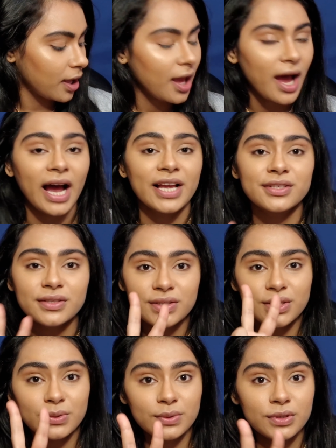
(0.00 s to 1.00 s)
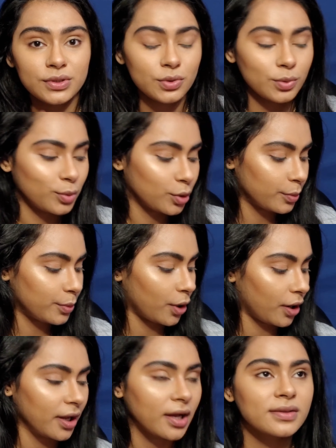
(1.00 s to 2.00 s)
I just used 2 more
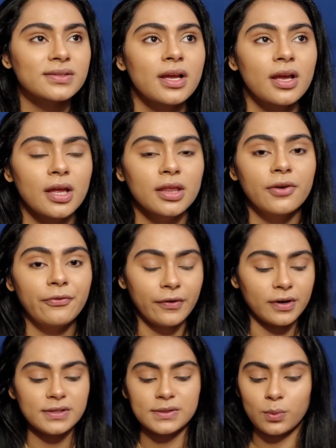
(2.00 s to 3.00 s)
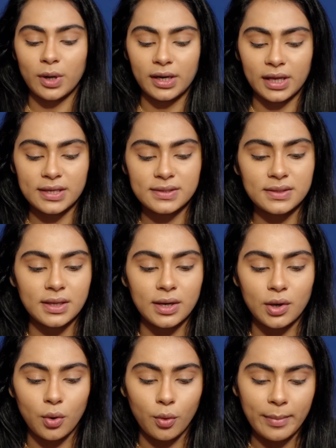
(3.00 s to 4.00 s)
products. The first one is the
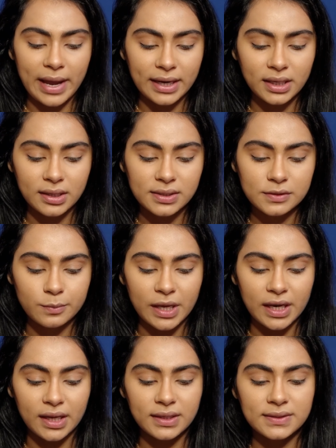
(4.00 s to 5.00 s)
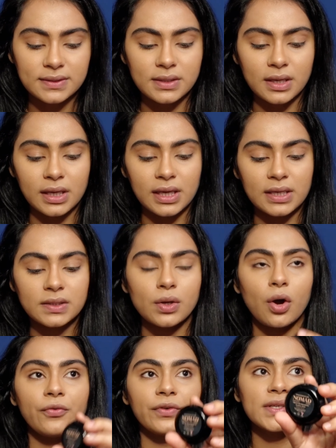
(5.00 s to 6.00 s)
Nomad Cosmetics Kiss
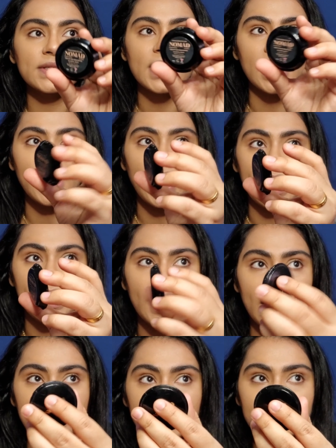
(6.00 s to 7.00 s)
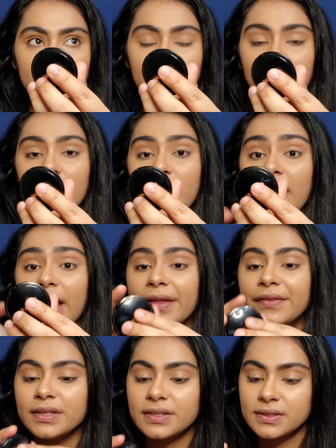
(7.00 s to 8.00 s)
of a Sun highlighter, and
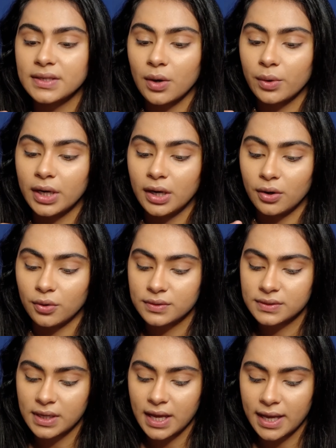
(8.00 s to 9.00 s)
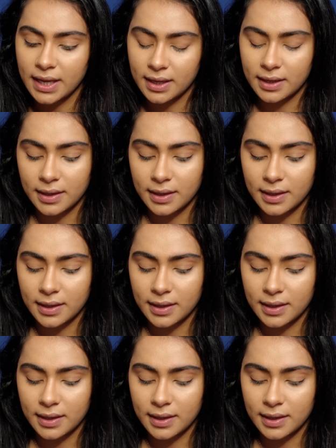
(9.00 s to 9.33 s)
this is how it looks like.